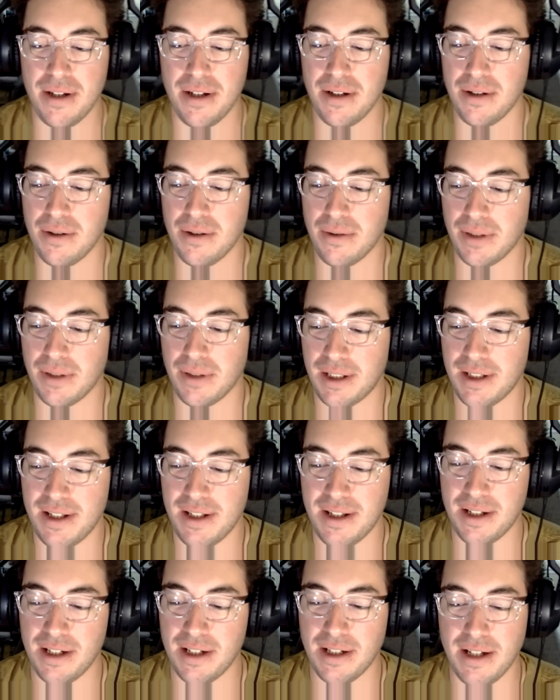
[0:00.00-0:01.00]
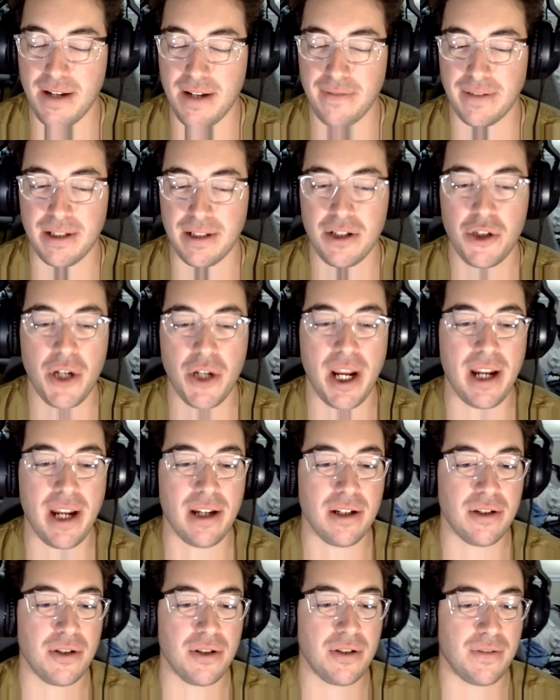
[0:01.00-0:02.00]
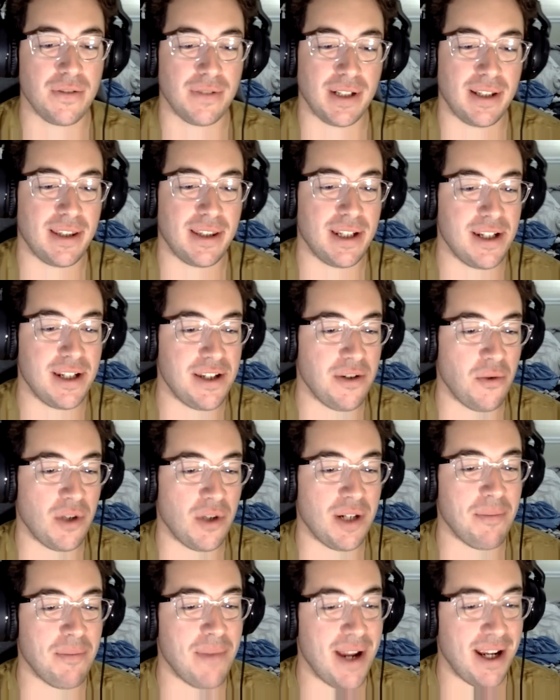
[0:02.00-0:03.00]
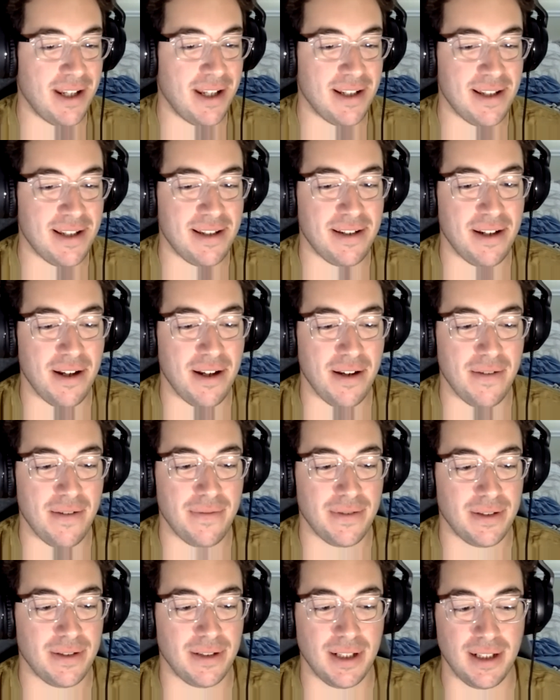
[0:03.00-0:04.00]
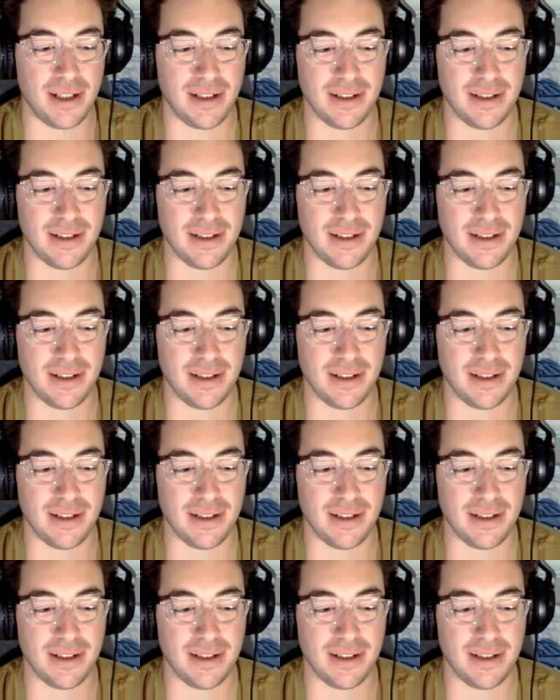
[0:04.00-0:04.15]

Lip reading: to, like, it's going to definitely change of like things you want to make and stuff. And like,